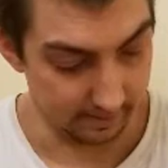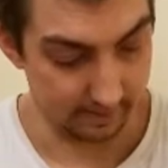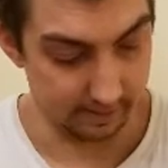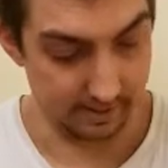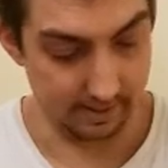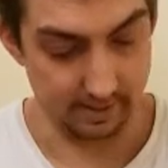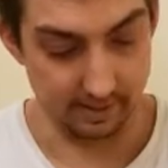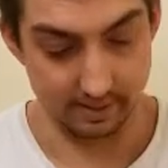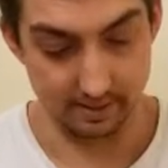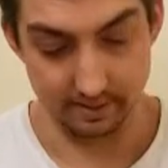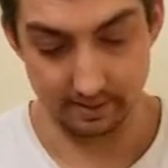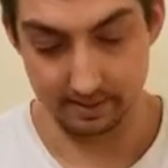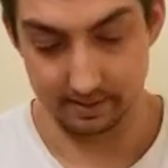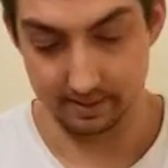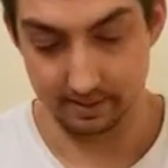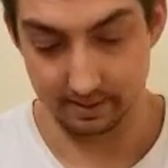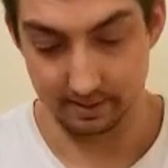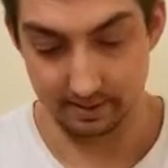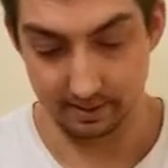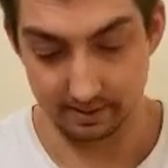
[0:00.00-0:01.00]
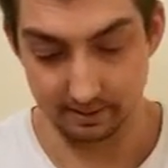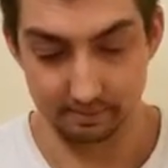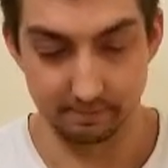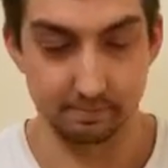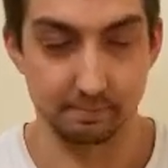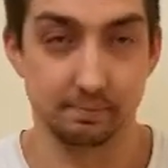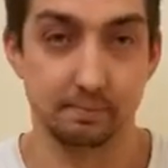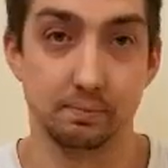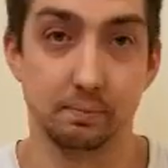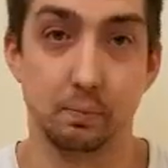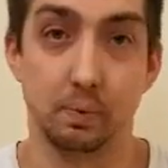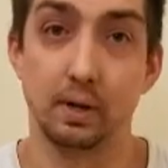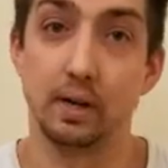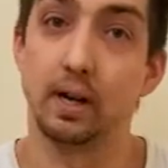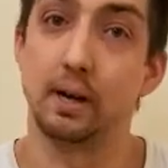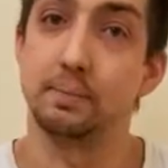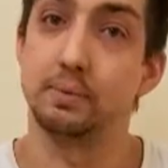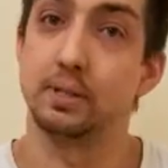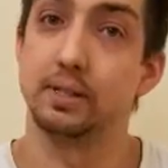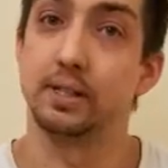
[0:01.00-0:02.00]
is one
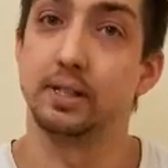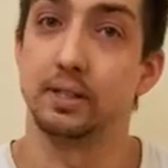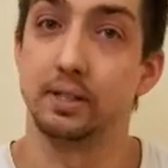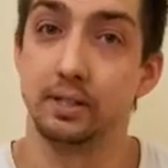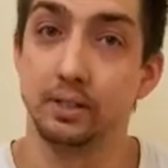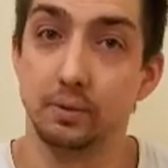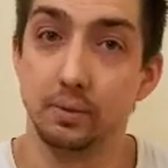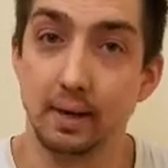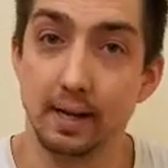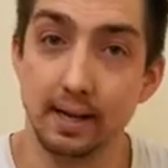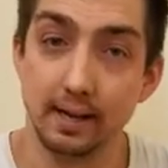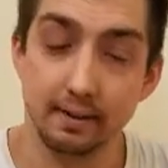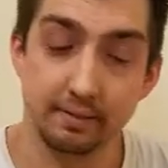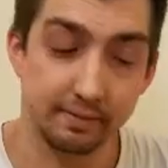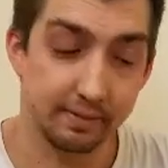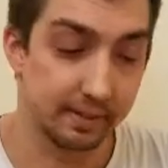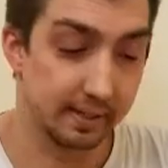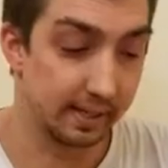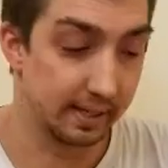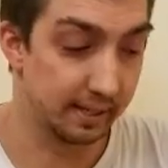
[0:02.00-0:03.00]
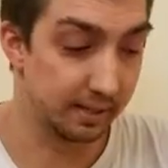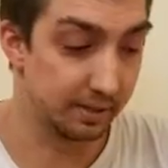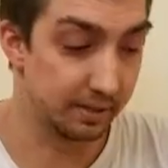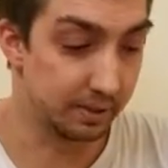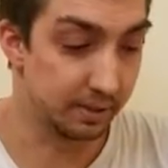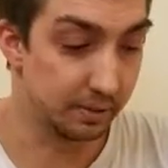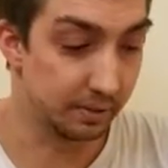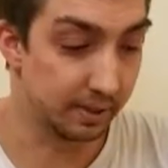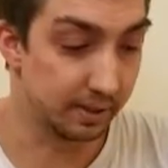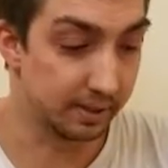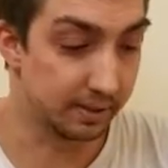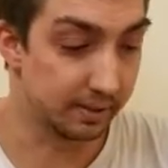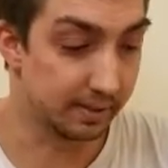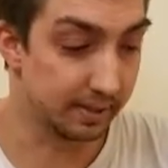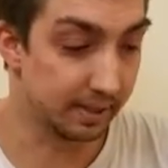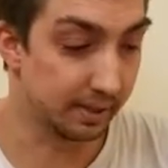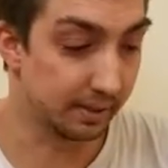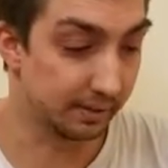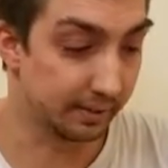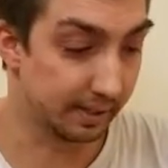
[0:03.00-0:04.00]
option that you do have is you can
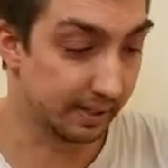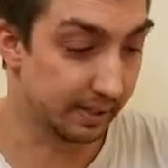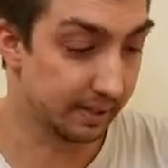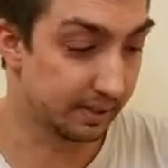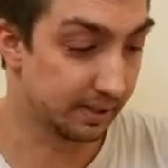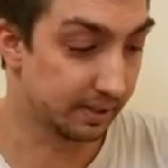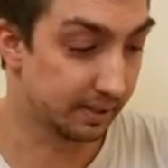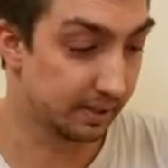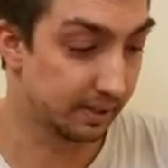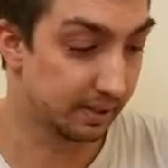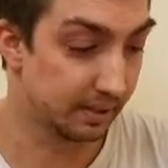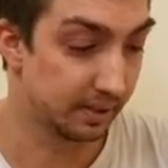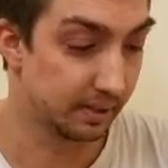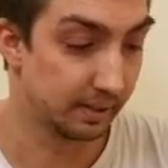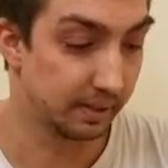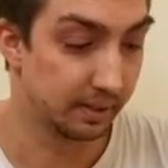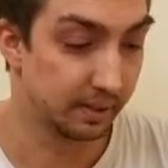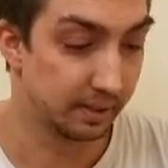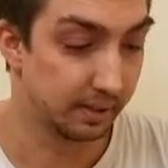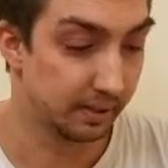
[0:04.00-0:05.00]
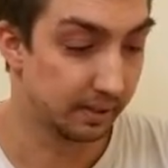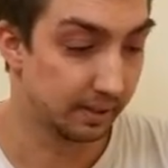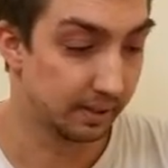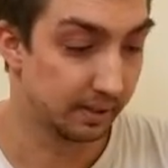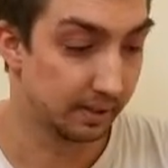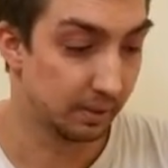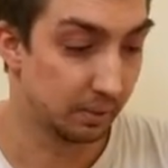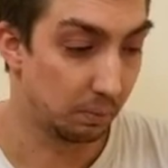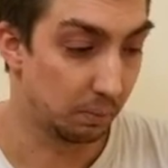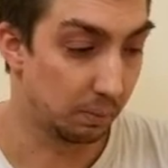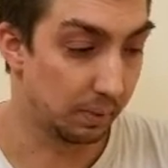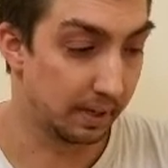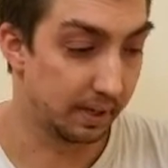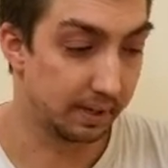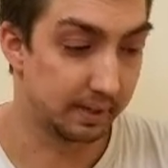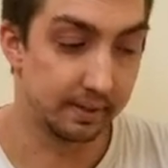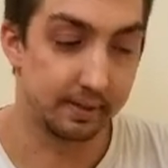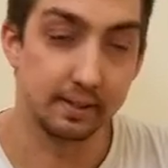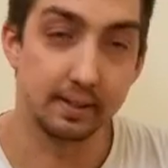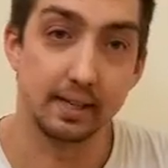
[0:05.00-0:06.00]
seal this
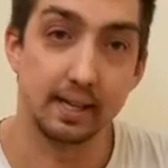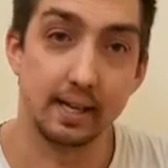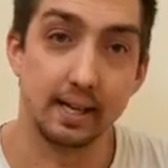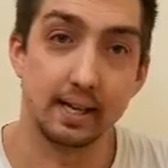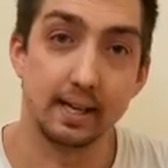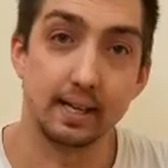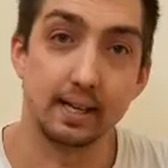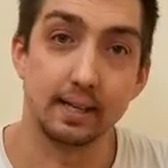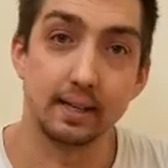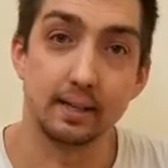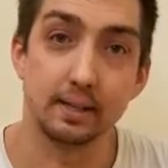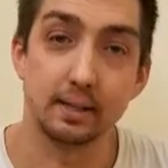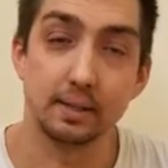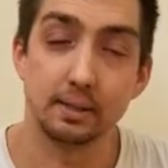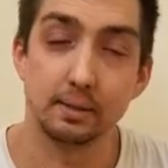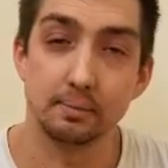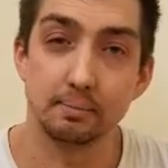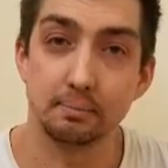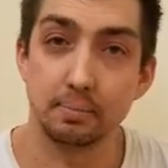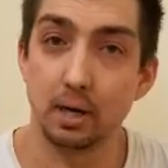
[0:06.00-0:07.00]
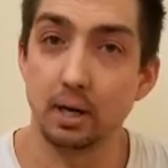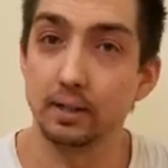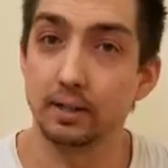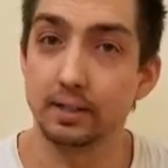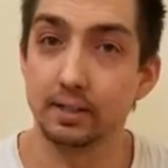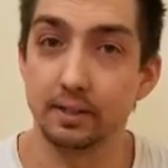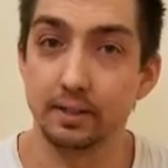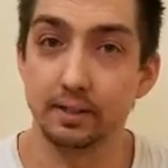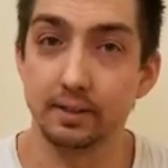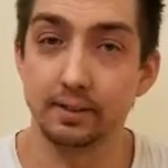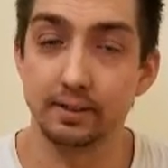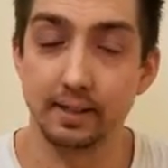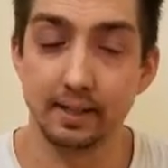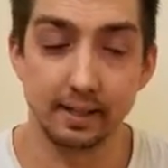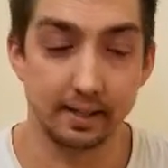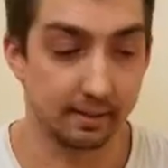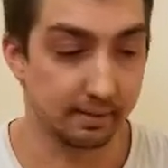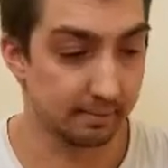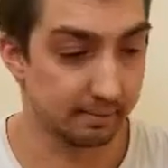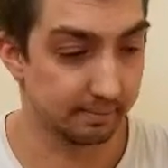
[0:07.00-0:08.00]
with a polyurethane